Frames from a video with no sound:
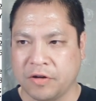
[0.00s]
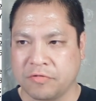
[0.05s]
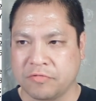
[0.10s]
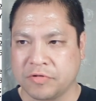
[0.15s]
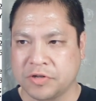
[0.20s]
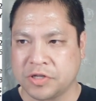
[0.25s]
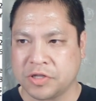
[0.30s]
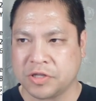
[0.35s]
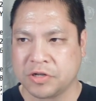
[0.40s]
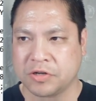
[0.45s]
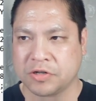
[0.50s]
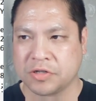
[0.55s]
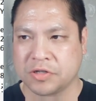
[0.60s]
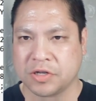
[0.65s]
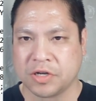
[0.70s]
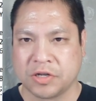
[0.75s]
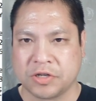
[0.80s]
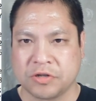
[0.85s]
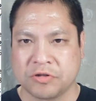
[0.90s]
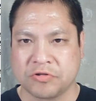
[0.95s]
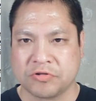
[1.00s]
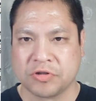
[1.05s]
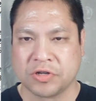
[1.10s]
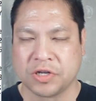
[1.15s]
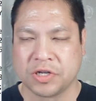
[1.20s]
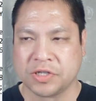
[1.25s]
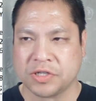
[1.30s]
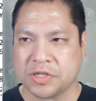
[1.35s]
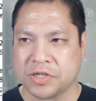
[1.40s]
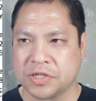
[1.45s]
which there's
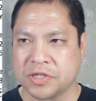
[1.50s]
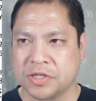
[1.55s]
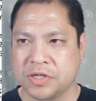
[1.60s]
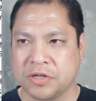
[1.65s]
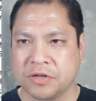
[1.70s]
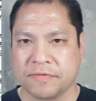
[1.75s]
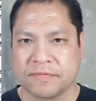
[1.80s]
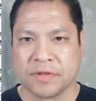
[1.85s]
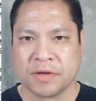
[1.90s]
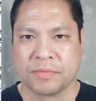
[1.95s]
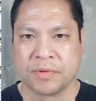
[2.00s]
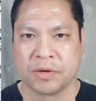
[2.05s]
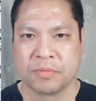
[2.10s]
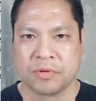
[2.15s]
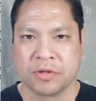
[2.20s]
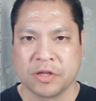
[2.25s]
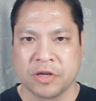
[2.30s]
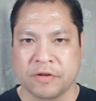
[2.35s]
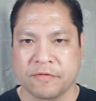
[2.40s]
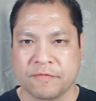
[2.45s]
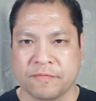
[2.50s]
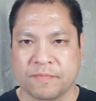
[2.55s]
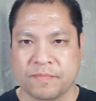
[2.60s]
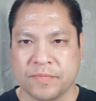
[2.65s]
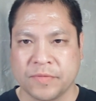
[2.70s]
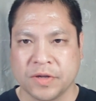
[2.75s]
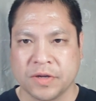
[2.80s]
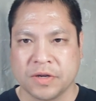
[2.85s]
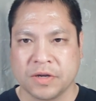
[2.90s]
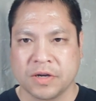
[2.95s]
216 of them, I believe.
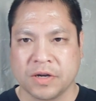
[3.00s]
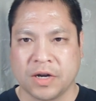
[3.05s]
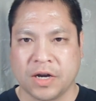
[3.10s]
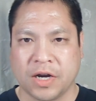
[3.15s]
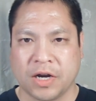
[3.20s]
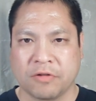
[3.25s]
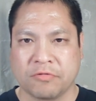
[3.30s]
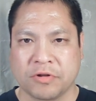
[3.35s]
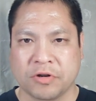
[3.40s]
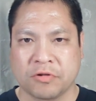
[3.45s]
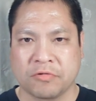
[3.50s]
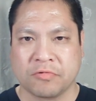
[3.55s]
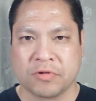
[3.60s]
We don't